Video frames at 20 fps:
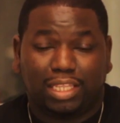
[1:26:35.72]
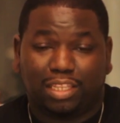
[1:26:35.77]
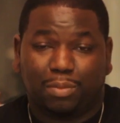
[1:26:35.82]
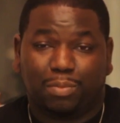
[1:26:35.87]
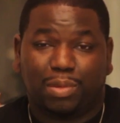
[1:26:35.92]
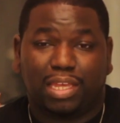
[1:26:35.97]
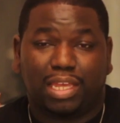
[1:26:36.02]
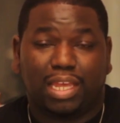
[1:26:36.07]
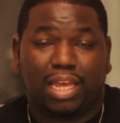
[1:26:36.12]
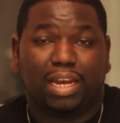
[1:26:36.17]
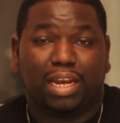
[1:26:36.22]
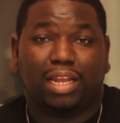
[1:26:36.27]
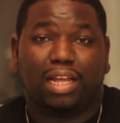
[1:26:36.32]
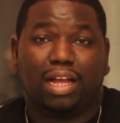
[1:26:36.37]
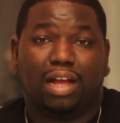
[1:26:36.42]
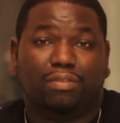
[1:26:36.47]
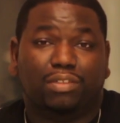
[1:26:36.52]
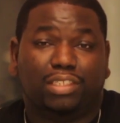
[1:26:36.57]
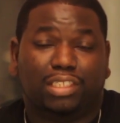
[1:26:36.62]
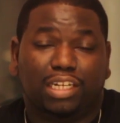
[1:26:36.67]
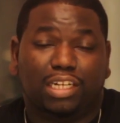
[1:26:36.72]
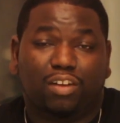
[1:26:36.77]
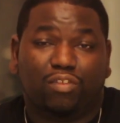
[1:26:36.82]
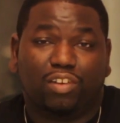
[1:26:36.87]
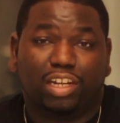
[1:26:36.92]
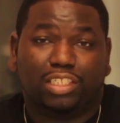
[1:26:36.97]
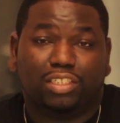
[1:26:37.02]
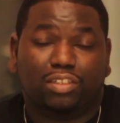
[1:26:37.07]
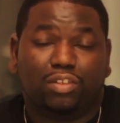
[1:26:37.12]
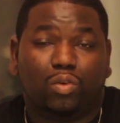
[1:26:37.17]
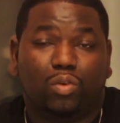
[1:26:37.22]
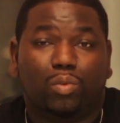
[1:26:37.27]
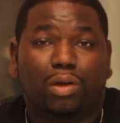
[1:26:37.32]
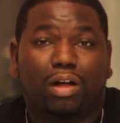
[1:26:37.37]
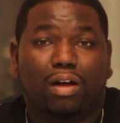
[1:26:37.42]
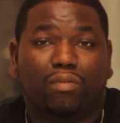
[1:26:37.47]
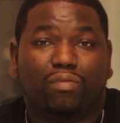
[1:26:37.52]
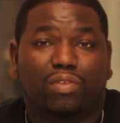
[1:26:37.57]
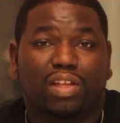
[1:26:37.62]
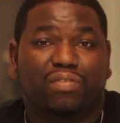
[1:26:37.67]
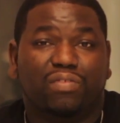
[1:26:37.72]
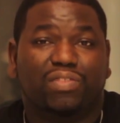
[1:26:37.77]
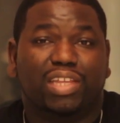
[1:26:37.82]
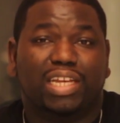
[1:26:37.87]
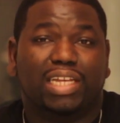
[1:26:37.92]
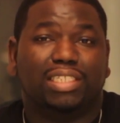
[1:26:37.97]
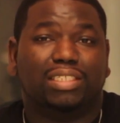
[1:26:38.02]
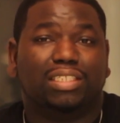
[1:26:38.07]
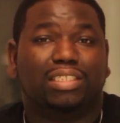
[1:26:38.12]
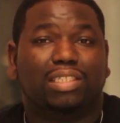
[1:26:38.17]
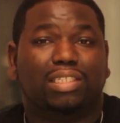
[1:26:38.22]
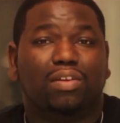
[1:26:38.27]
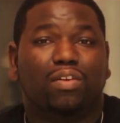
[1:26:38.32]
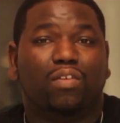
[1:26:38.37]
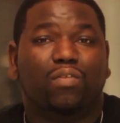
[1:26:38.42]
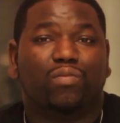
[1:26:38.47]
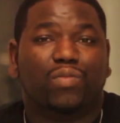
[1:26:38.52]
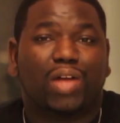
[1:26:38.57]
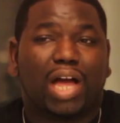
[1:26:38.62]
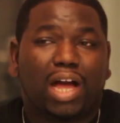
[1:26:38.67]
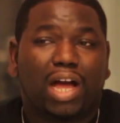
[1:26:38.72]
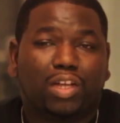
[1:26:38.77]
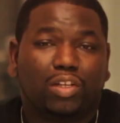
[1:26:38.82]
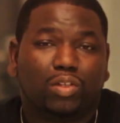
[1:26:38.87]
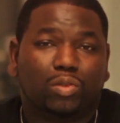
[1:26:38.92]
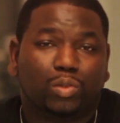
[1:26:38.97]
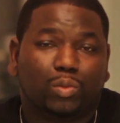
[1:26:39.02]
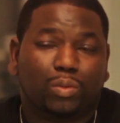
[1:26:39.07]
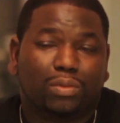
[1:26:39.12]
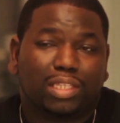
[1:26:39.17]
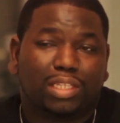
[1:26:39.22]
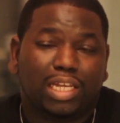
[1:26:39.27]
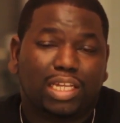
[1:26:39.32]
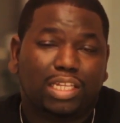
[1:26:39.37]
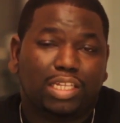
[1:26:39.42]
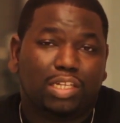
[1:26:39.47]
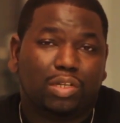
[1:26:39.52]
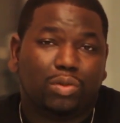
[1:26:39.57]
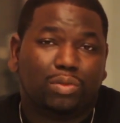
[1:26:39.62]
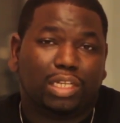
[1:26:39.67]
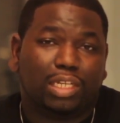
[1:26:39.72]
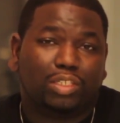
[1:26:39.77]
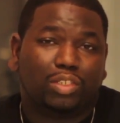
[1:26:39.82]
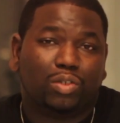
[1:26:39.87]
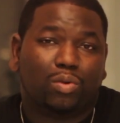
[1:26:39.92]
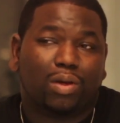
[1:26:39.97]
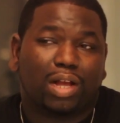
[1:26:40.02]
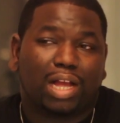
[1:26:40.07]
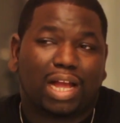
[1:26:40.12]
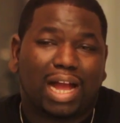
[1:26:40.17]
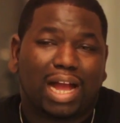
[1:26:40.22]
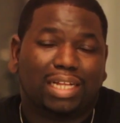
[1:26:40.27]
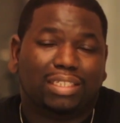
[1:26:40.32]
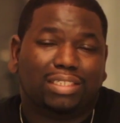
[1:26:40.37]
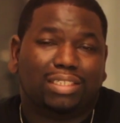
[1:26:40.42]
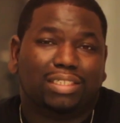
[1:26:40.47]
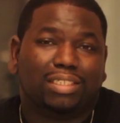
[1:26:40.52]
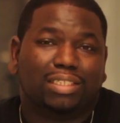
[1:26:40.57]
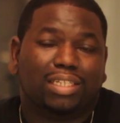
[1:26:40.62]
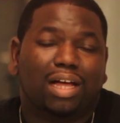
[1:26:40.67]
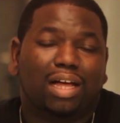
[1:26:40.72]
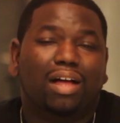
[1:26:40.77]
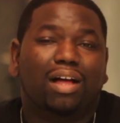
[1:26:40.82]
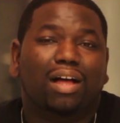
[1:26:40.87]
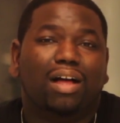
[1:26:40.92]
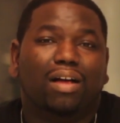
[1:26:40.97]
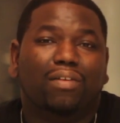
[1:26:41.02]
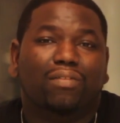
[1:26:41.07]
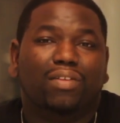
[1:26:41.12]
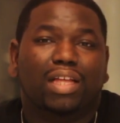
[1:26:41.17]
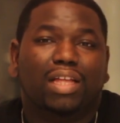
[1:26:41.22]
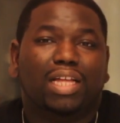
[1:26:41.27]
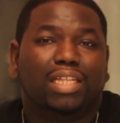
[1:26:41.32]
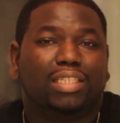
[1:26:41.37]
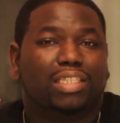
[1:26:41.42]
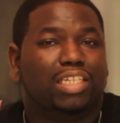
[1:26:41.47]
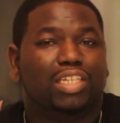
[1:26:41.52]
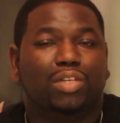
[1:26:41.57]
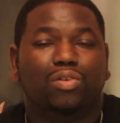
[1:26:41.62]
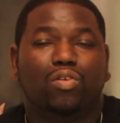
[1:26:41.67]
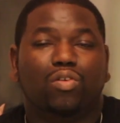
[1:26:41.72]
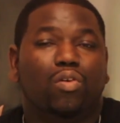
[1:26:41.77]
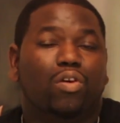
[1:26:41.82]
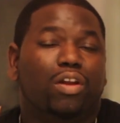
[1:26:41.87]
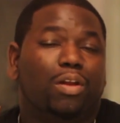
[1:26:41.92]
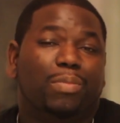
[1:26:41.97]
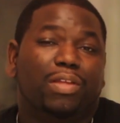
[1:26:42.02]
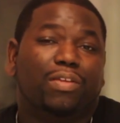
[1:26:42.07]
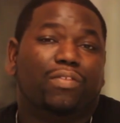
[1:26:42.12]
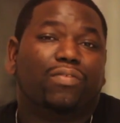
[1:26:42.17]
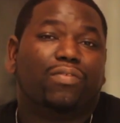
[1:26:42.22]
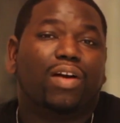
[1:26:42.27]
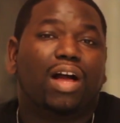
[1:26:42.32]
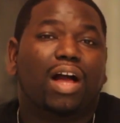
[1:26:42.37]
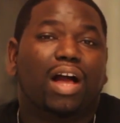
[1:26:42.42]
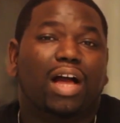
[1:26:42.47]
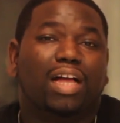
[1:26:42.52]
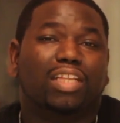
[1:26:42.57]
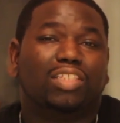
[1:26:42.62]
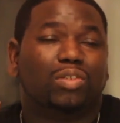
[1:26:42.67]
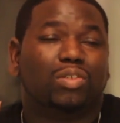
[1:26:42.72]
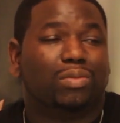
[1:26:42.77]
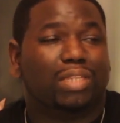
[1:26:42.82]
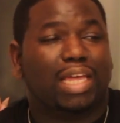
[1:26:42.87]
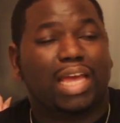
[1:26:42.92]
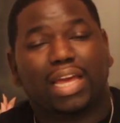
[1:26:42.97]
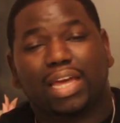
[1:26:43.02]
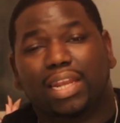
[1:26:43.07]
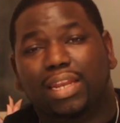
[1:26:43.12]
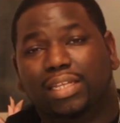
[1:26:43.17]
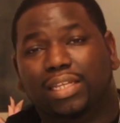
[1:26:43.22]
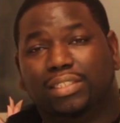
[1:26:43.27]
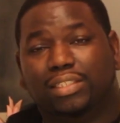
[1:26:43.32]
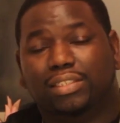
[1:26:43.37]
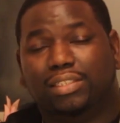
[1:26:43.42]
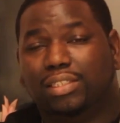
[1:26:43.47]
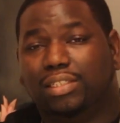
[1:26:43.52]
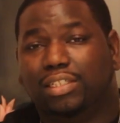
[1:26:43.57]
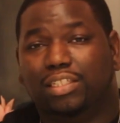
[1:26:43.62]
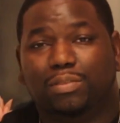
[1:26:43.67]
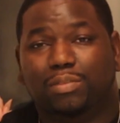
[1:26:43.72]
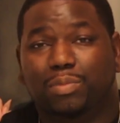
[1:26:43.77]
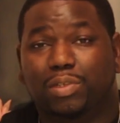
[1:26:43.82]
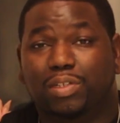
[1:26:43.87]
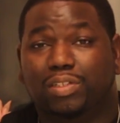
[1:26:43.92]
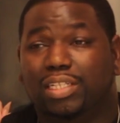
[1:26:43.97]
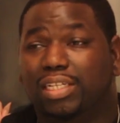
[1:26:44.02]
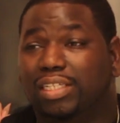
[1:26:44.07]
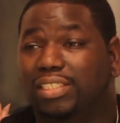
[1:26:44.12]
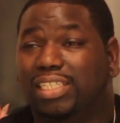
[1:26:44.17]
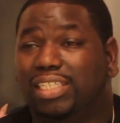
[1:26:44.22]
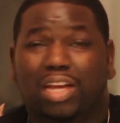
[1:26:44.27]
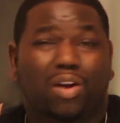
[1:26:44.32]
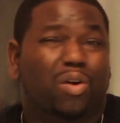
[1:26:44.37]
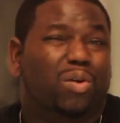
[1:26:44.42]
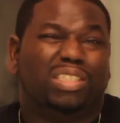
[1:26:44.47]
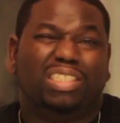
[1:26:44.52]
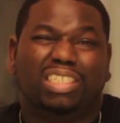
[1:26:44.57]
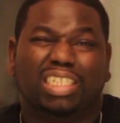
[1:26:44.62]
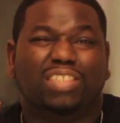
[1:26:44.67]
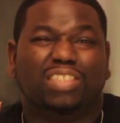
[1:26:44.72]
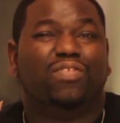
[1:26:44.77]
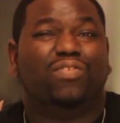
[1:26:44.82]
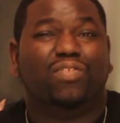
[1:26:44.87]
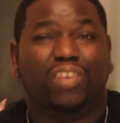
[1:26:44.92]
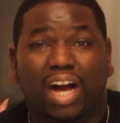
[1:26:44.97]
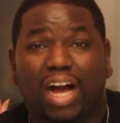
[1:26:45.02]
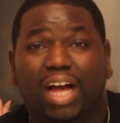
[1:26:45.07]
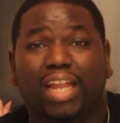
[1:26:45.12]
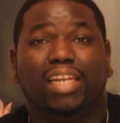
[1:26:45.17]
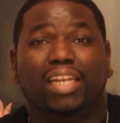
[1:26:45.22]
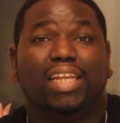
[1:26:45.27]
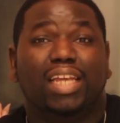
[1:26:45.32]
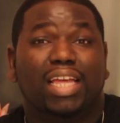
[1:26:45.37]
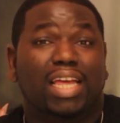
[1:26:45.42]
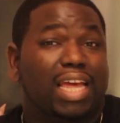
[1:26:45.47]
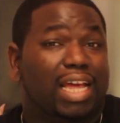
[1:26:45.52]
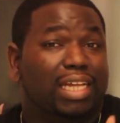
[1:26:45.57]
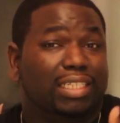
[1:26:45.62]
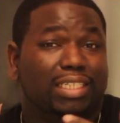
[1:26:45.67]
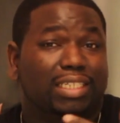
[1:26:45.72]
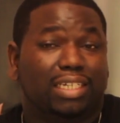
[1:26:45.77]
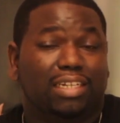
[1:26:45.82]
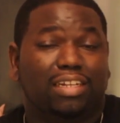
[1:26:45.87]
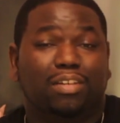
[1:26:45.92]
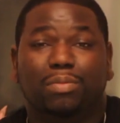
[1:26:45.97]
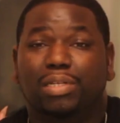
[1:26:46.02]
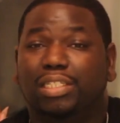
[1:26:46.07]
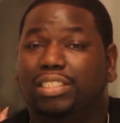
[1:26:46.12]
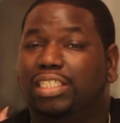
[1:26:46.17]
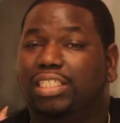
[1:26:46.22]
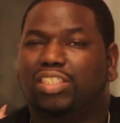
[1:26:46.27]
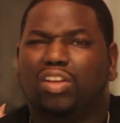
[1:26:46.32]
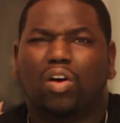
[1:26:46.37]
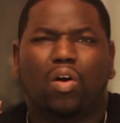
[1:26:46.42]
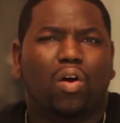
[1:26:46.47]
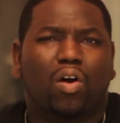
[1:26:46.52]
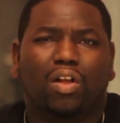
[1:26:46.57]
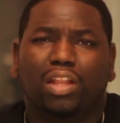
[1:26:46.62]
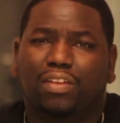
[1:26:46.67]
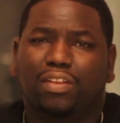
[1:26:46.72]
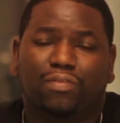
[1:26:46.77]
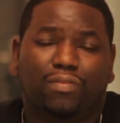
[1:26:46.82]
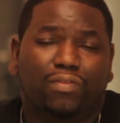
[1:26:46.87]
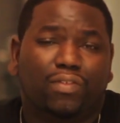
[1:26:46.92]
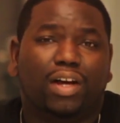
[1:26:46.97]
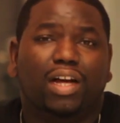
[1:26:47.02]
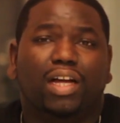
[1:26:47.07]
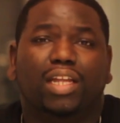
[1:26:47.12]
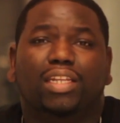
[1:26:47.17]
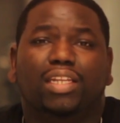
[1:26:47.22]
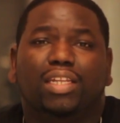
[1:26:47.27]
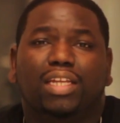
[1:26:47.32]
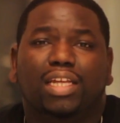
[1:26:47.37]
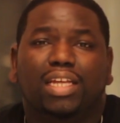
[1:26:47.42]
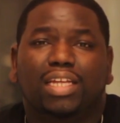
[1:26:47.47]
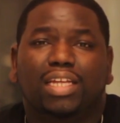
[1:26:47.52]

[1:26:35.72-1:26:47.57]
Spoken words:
the beginning of generational wealth. If they instill values within you that you are conscious of, then you're going to be fine. So they can listen to this music and say, oh, it's just fun. And to them, it's just all in fun.